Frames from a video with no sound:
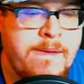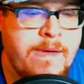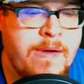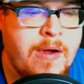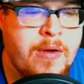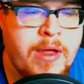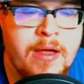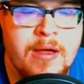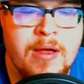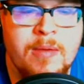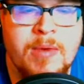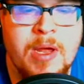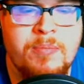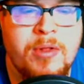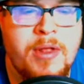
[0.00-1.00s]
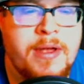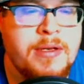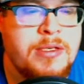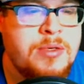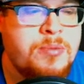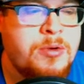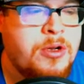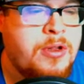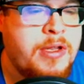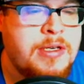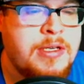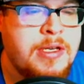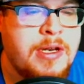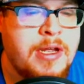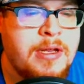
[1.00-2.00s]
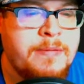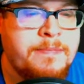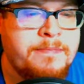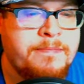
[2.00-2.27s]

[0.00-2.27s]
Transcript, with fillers: Okay, I'm not playing super clean tonight.